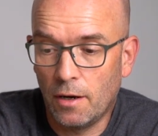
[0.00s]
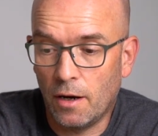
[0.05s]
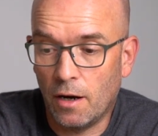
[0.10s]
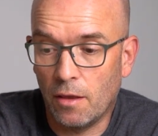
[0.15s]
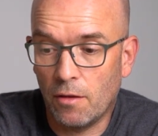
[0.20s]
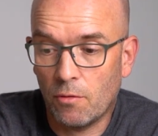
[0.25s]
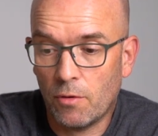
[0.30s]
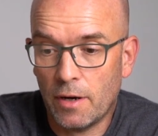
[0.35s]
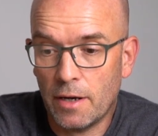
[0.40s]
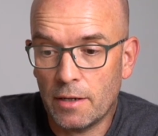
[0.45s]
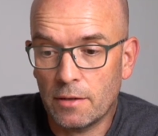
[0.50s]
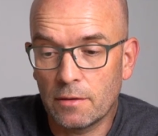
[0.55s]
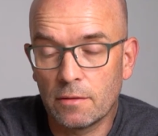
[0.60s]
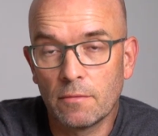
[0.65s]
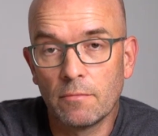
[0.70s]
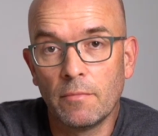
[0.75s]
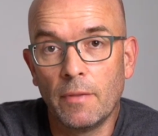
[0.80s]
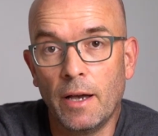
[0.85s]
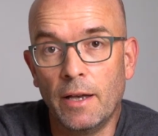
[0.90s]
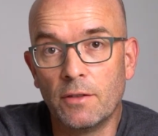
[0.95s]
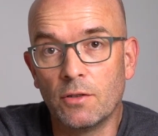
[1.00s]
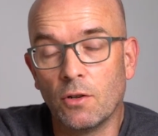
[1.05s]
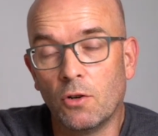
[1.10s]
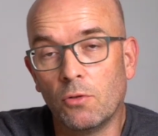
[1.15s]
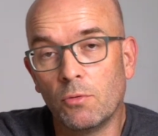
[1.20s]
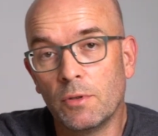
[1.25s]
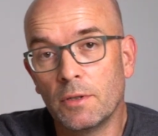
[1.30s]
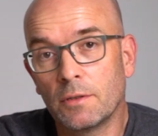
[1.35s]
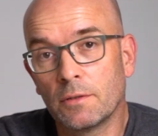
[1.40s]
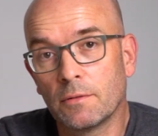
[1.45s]
Otherwise, as
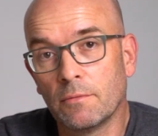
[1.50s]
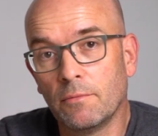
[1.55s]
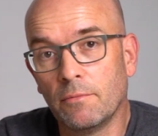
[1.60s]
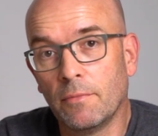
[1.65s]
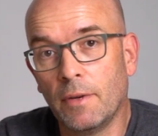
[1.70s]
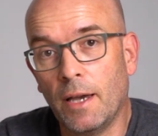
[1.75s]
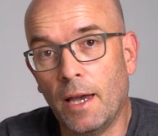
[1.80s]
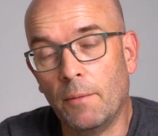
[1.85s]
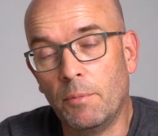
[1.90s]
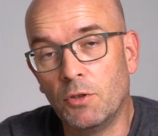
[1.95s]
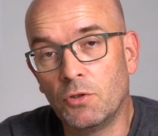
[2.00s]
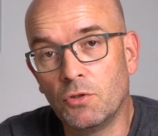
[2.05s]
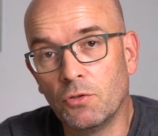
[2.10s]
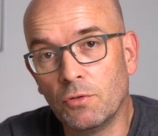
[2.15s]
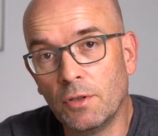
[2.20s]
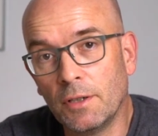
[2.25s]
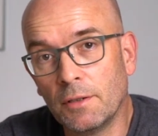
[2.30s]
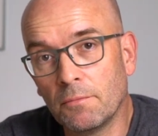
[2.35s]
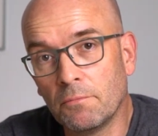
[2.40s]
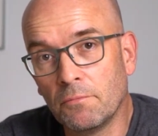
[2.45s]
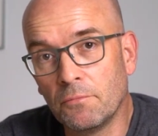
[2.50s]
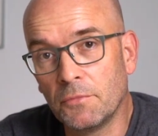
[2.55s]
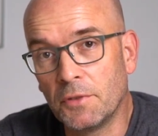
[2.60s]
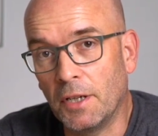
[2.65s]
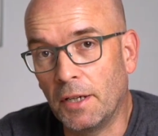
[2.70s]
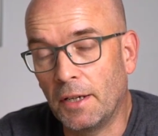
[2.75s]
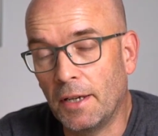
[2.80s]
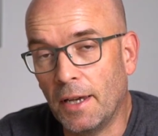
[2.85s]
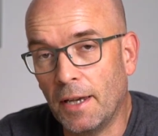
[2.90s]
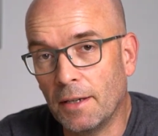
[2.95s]
always, happy shooting.
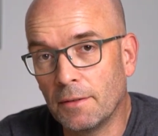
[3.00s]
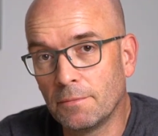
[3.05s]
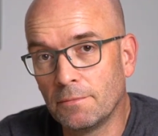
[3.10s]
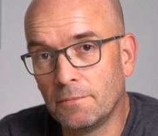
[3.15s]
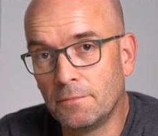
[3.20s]
Take care.